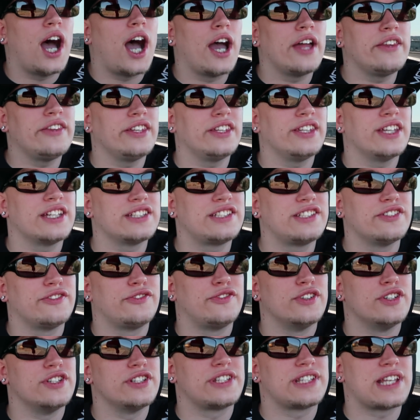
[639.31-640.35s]
I think that's the
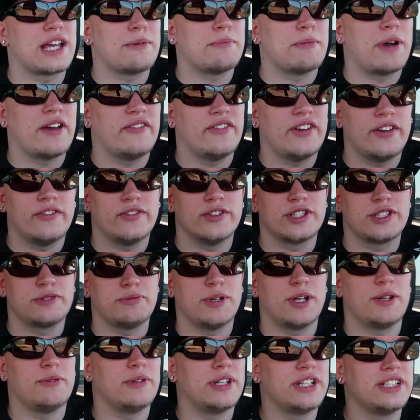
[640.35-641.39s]
first time I've ever
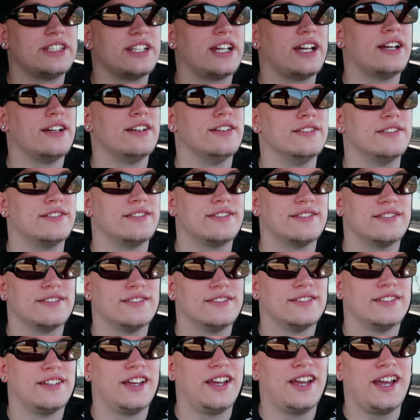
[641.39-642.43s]
spun my tires.
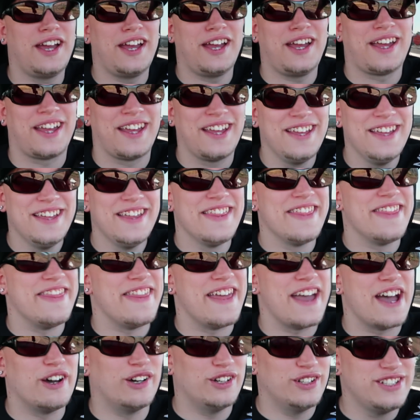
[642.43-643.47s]

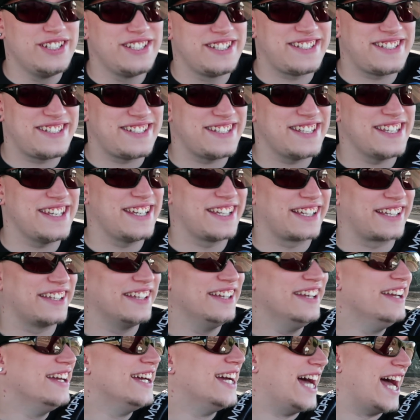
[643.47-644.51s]
That was sick.
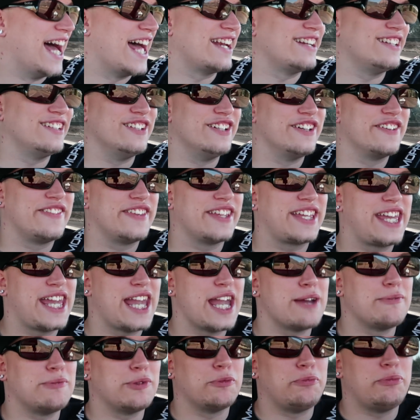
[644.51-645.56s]
I don't know if the
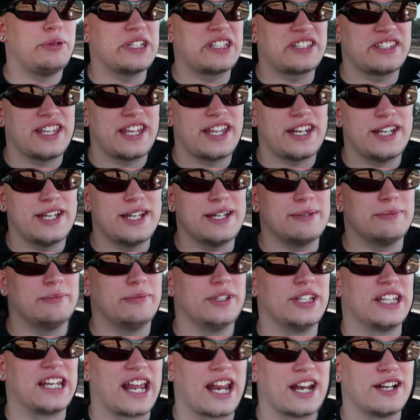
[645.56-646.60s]
camera picked that up,
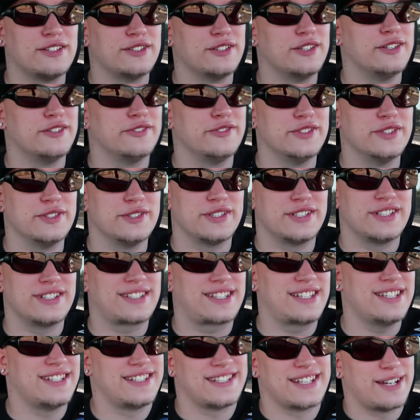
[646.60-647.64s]
and I don't know if it was
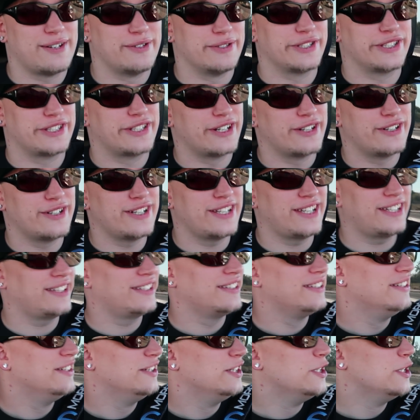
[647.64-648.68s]
just because I was
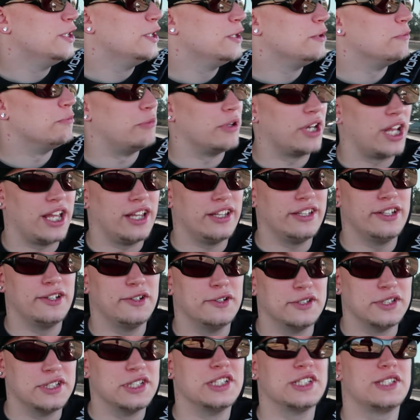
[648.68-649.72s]
turning, but I
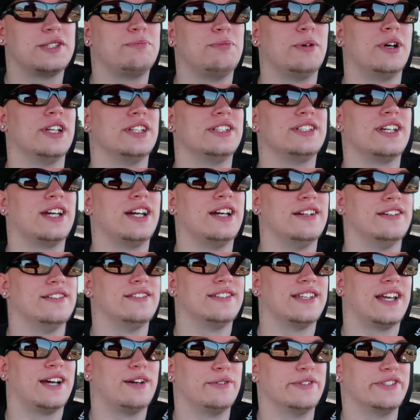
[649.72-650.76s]
literally just spun
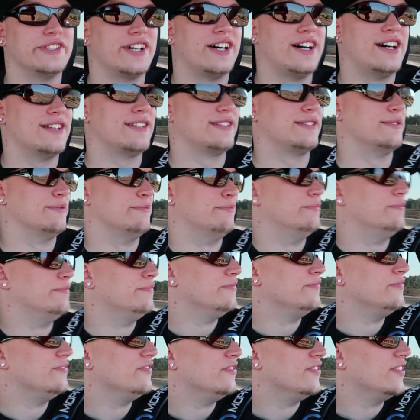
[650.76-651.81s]
tires. That was
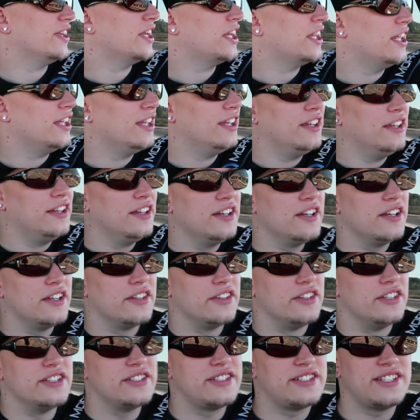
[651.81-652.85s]

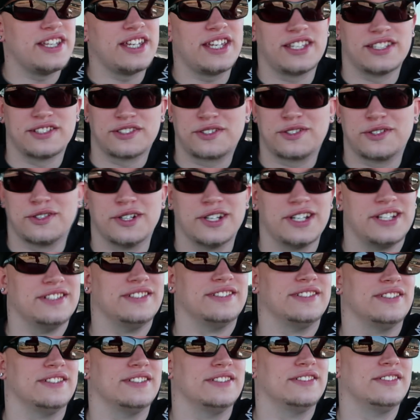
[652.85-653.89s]
awesome. This thing is
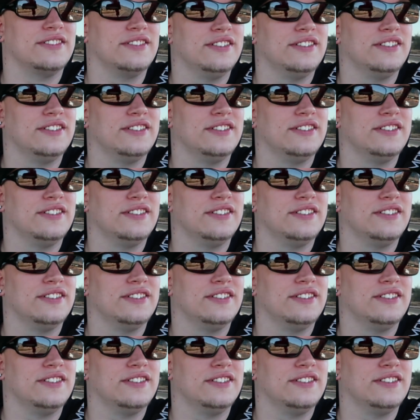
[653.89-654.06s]
crazy.